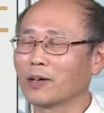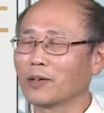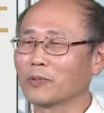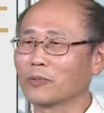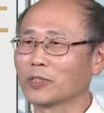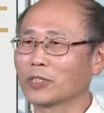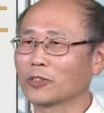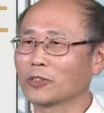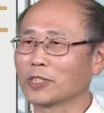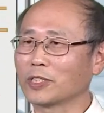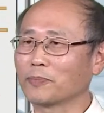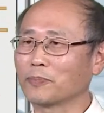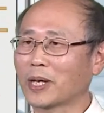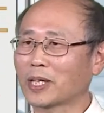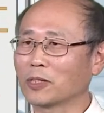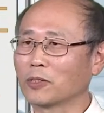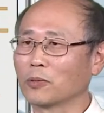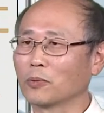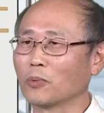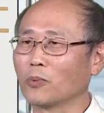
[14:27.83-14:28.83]
with
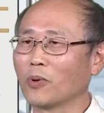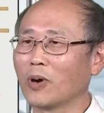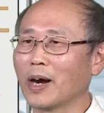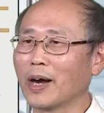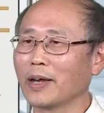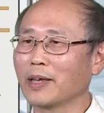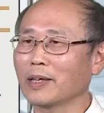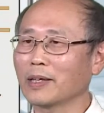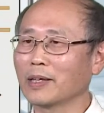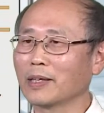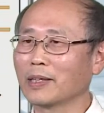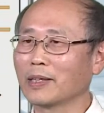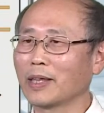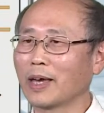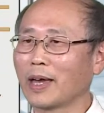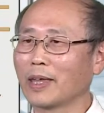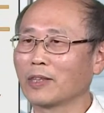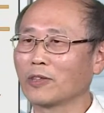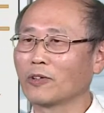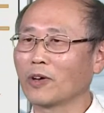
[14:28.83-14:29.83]
respect to Y,
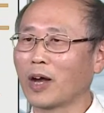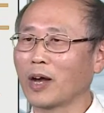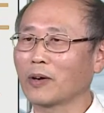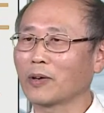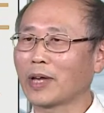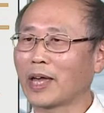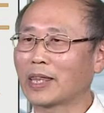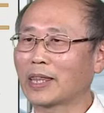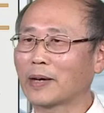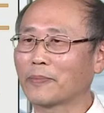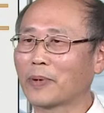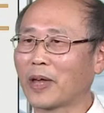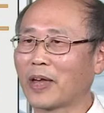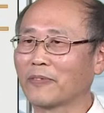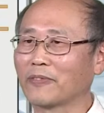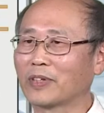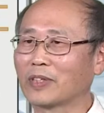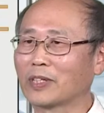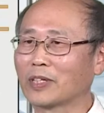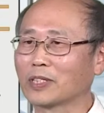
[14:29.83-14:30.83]
then you end up
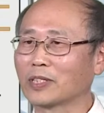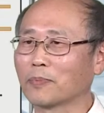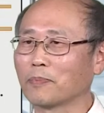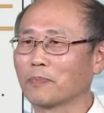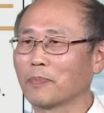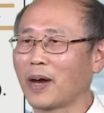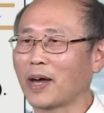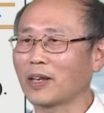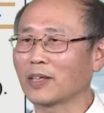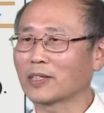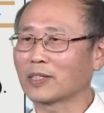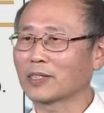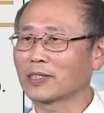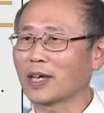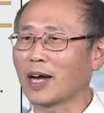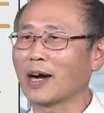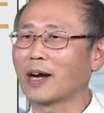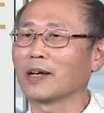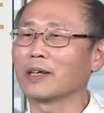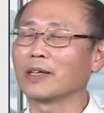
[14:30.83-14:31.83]
having this minus
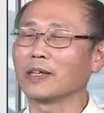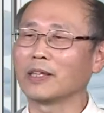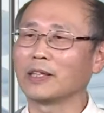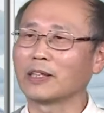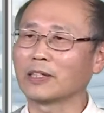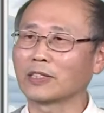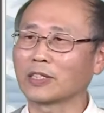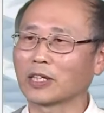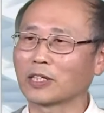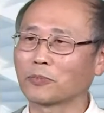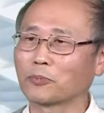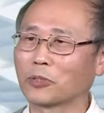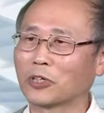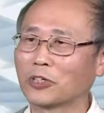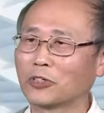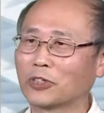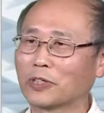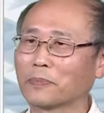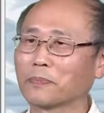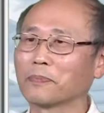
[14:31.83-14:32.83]
sign in this
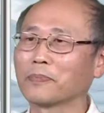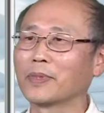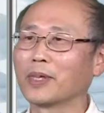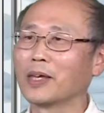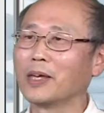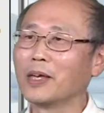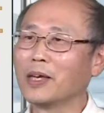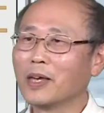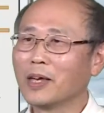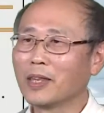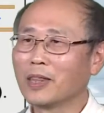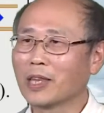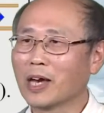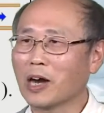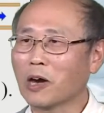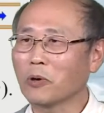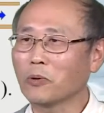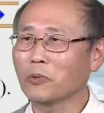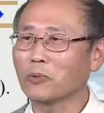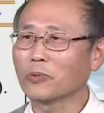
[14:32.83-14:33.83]
expression.
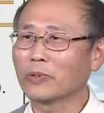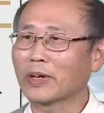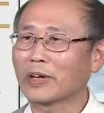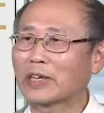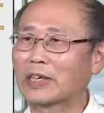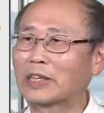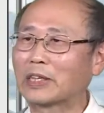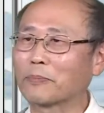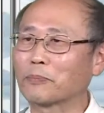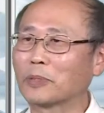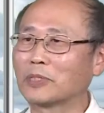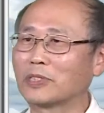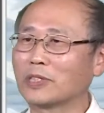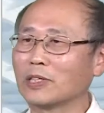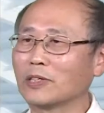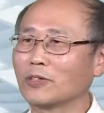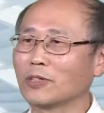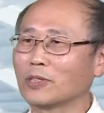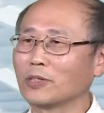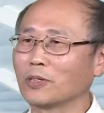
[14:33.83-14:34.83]
Now we are in the
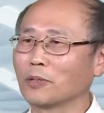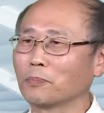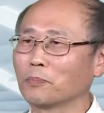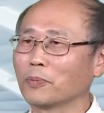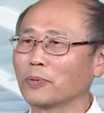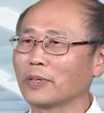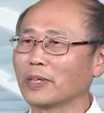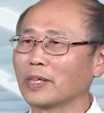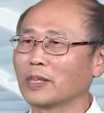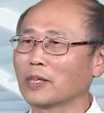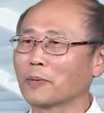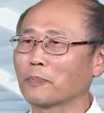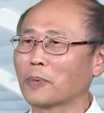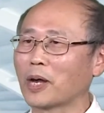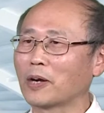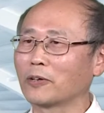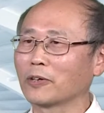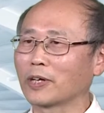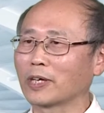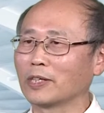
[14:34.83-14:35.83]
position to put in the
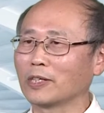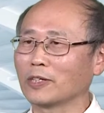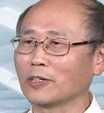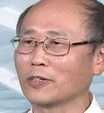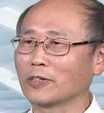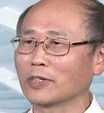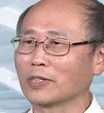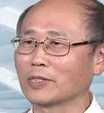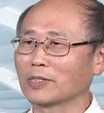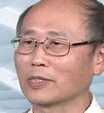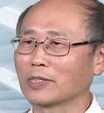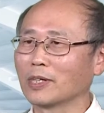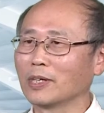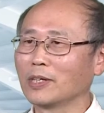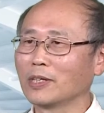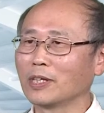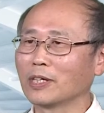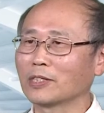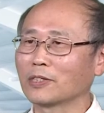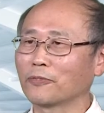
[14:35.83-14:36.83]
boundary conditions.
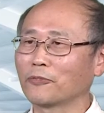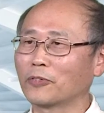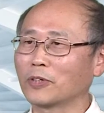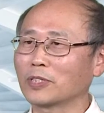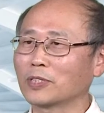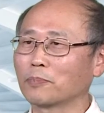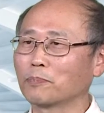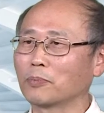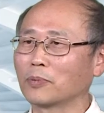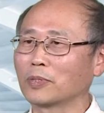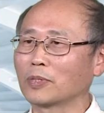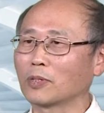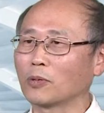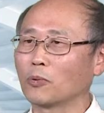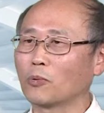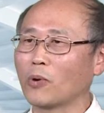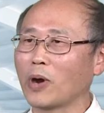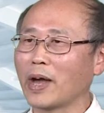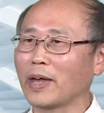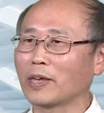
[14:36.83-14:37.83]
Let's first put
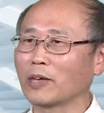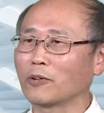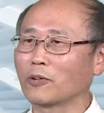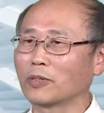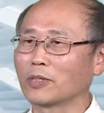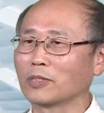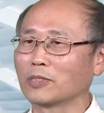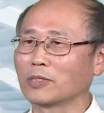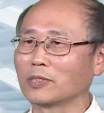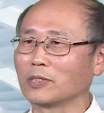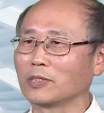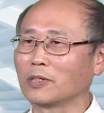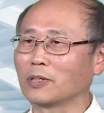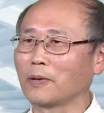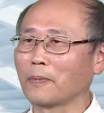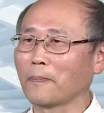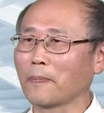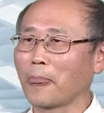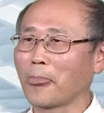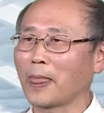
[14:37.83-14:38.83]
Y equal to zero